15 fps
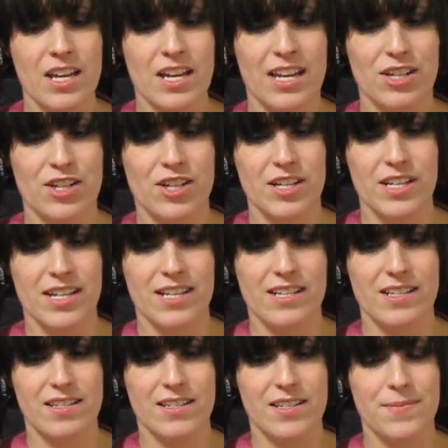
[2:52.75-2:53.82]
and she
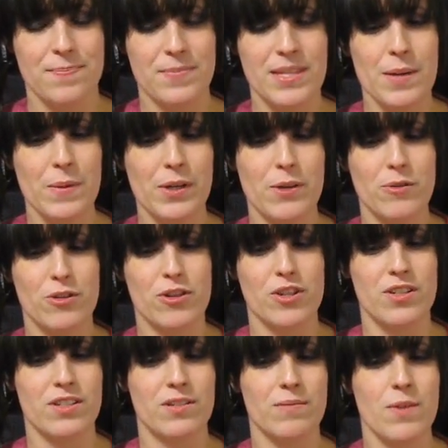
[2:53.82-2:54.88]
is someone who's
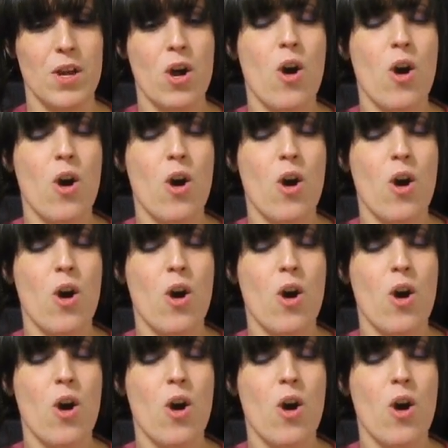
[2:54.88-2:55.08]
just